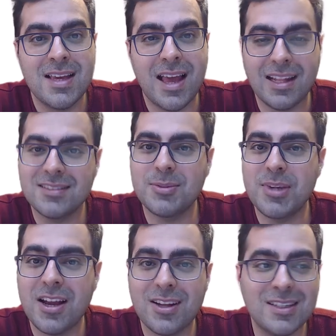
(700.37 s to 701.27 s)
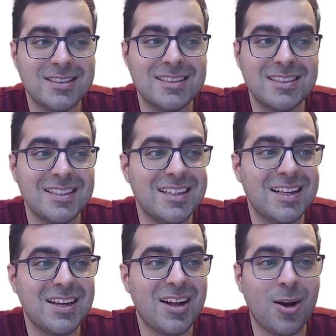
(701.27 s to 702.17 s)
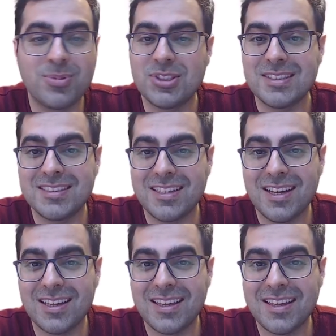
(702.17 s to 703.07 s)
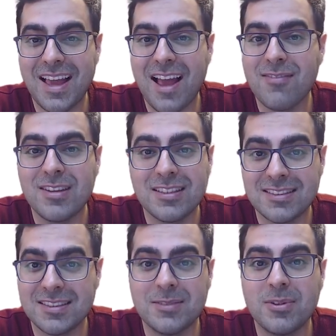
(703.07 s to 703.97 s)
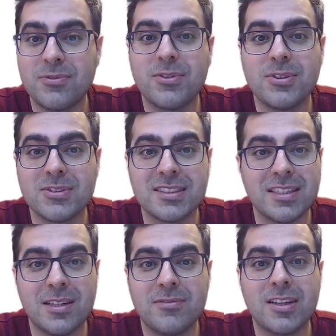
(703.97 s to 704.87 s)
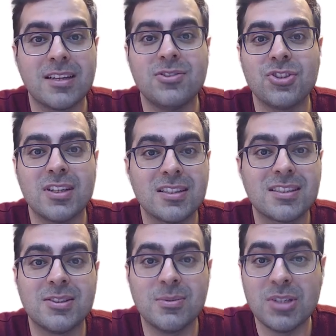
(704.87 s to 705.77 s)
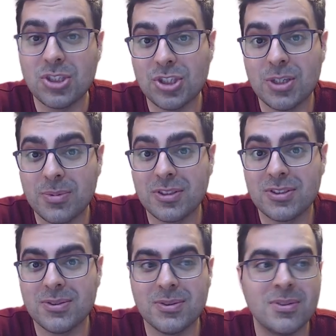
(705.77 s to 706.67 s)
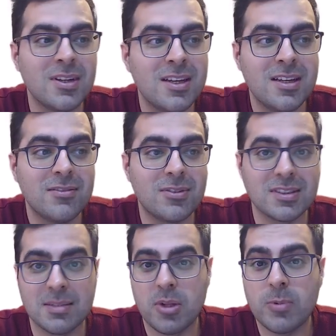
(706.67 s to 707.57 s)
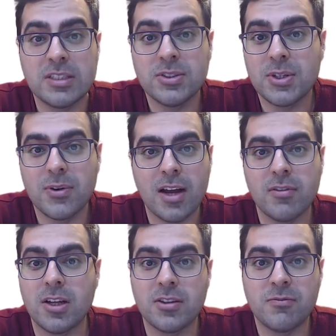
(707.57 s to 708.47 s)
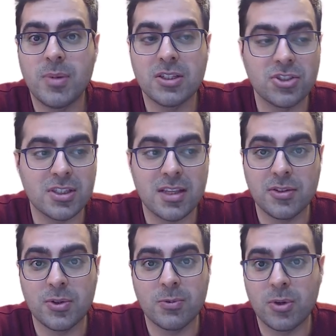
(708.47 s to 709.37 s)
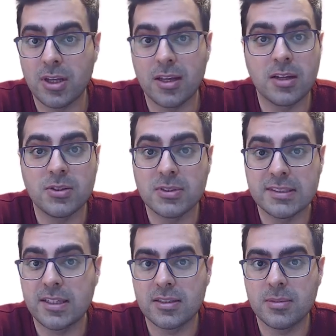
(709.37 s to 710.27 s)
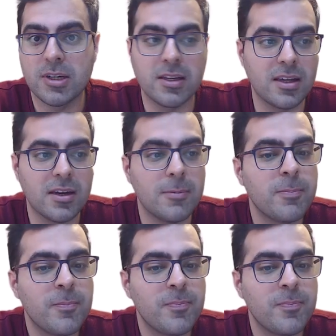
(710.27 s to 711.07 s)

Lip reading: And to be honest, options like having a server for yourself, like Nginx, could be cheaper too. For example, when you don't have a lot of budget and you're working on your startup idea.